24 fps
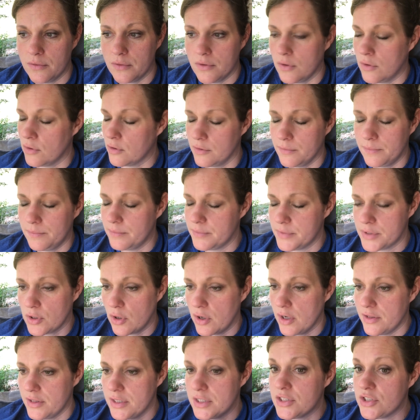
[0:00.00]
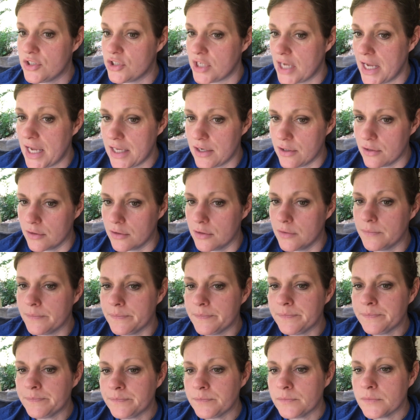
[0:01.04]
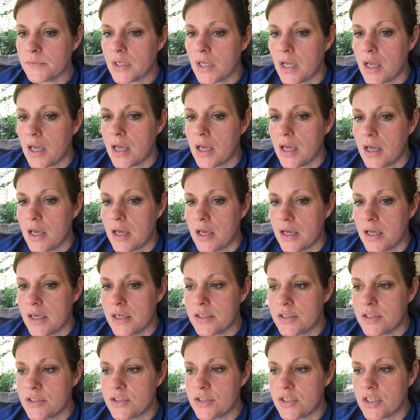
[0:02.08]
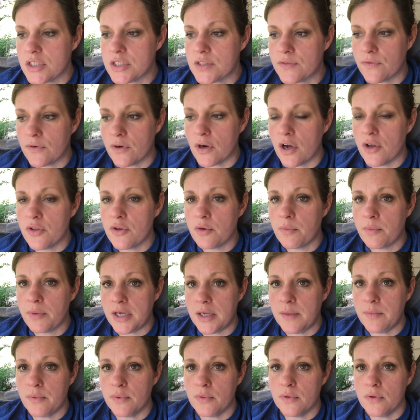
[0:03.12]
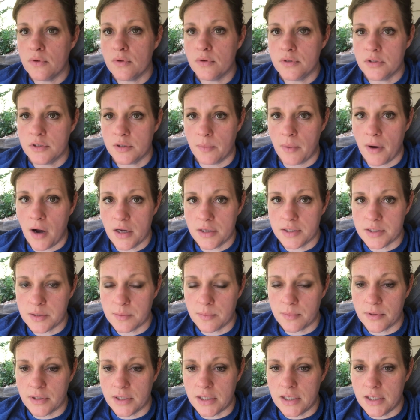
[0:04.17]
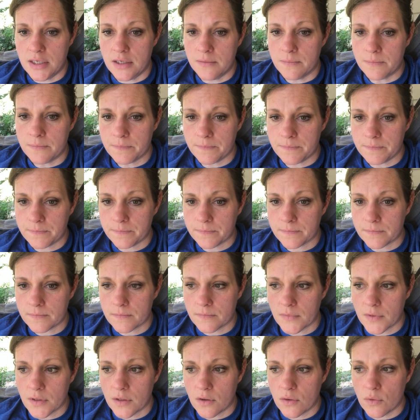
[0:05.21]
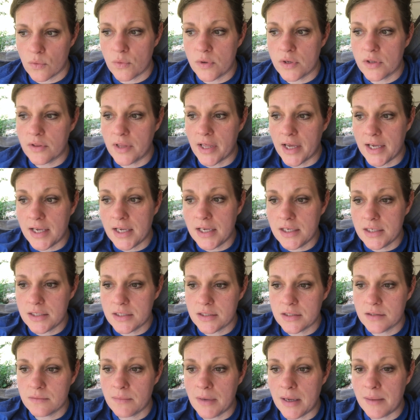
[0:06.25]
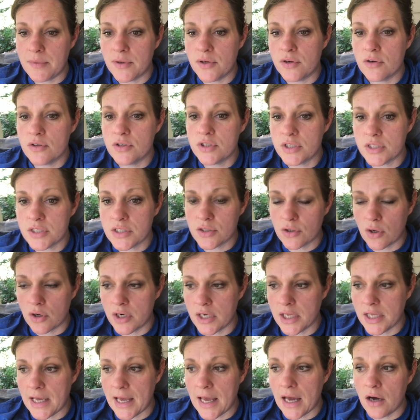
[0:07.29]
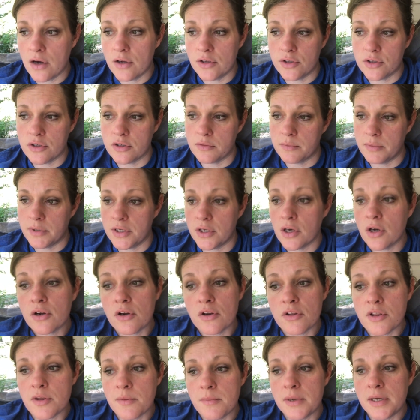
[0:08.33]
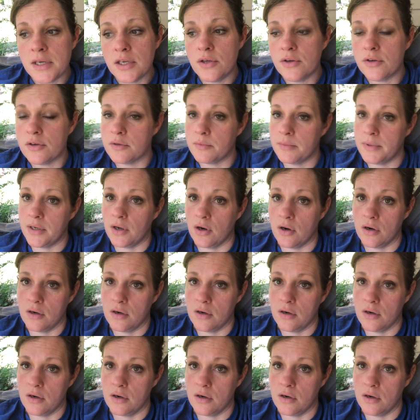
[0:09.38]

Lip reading: or sorry, this channel, is just for other people to possibly relate. Maybe you're just starting out. You could be younger than me. You could be